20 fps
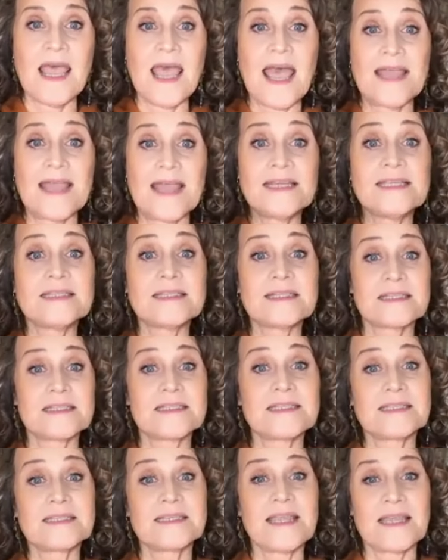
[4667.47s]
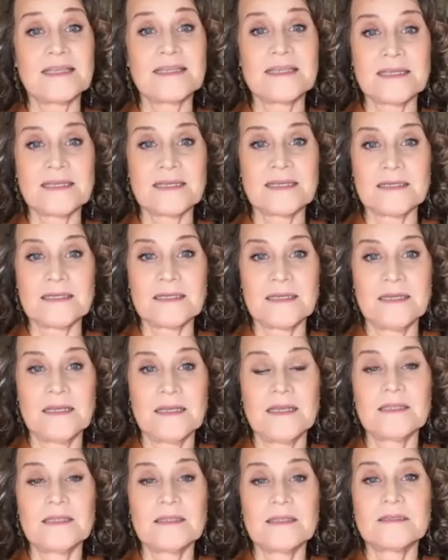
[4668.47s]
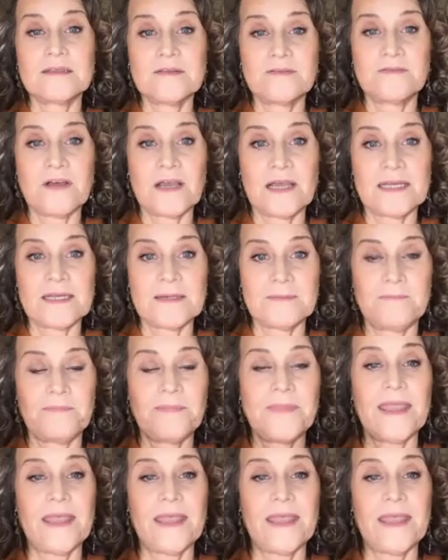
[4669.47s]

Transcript: and he's extending the divine.